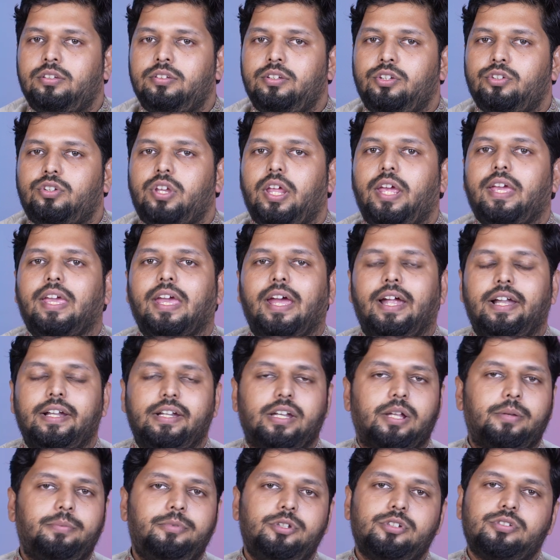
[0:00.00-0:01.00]
you take
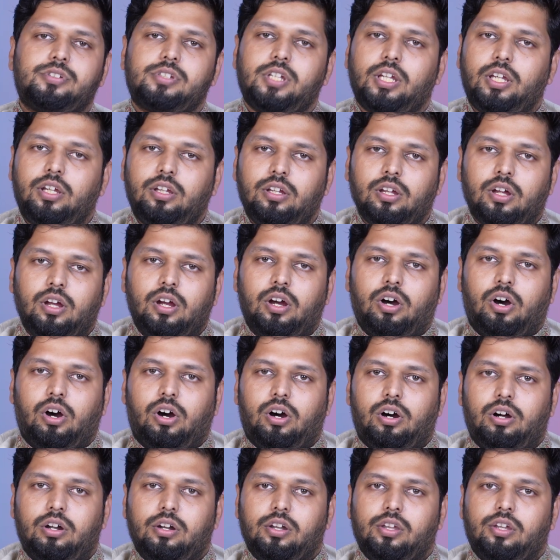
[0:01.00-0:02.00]
LWC,
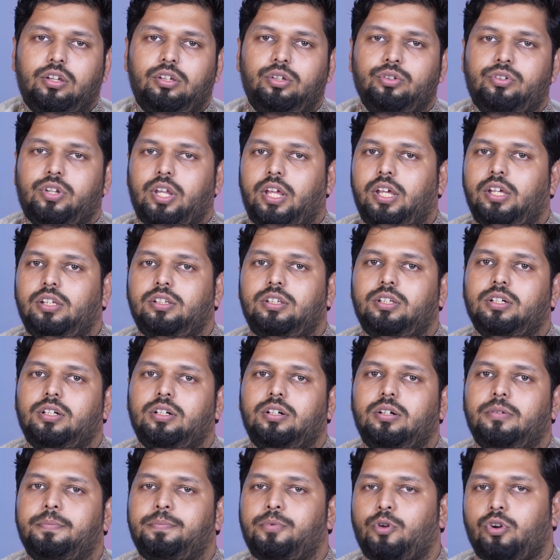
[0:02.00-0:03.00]
or you take
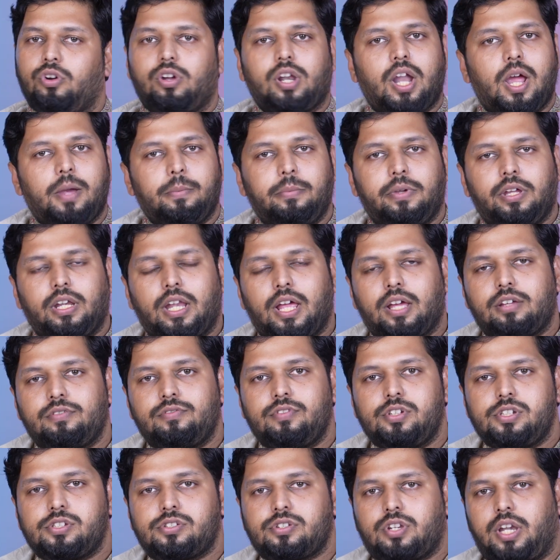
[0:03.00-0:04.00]
the programming
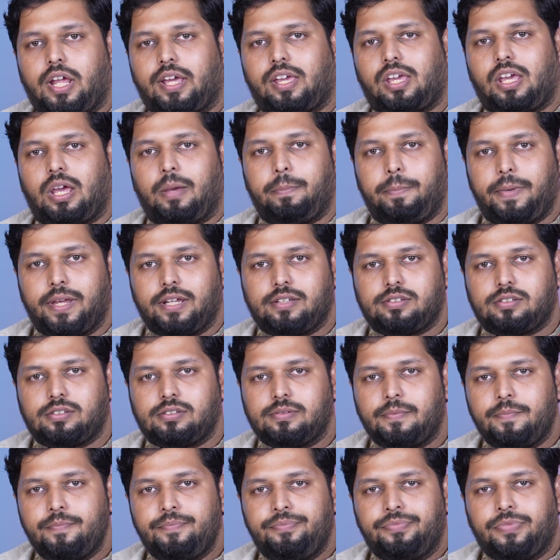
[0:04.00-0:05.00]
language like
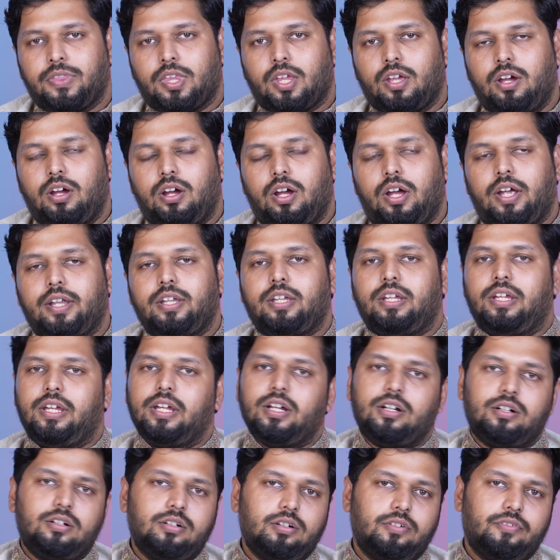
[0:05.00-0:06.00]
Apex, and
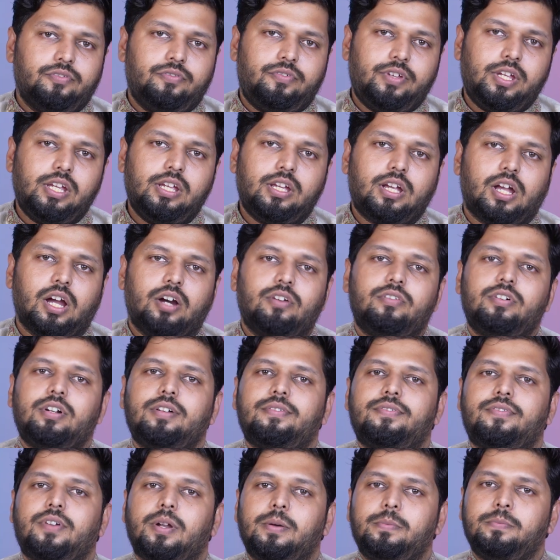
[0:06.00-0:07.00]
here we
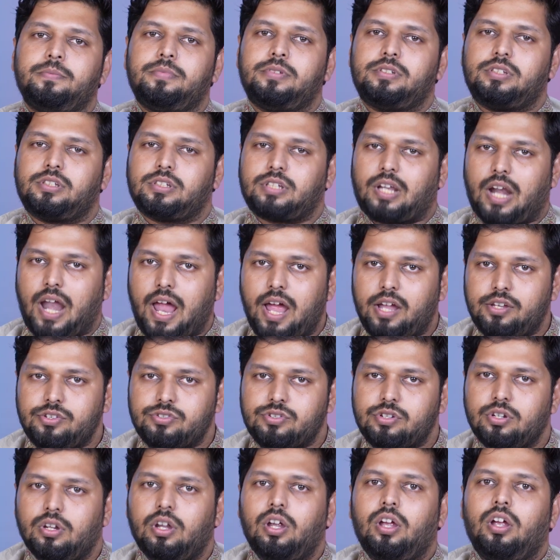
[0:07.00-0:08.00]
cover from
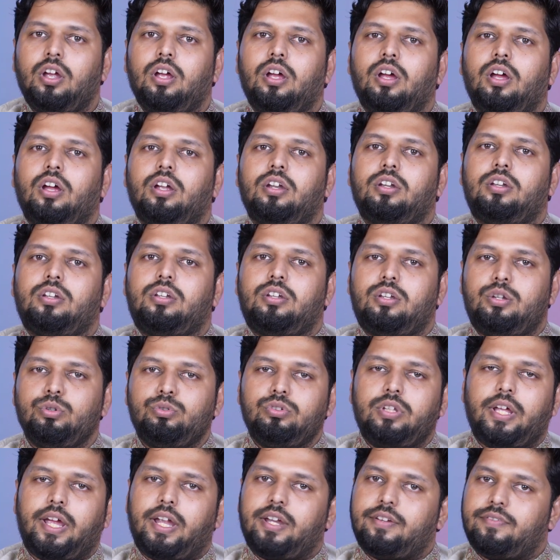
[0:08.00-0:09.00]
scratch
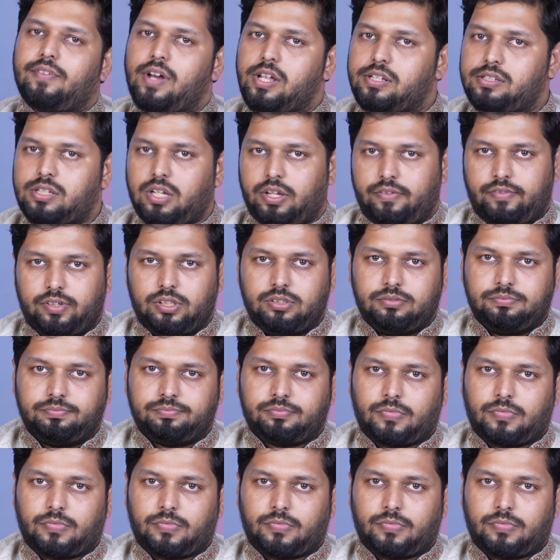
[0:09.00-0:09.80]
to the advanced level.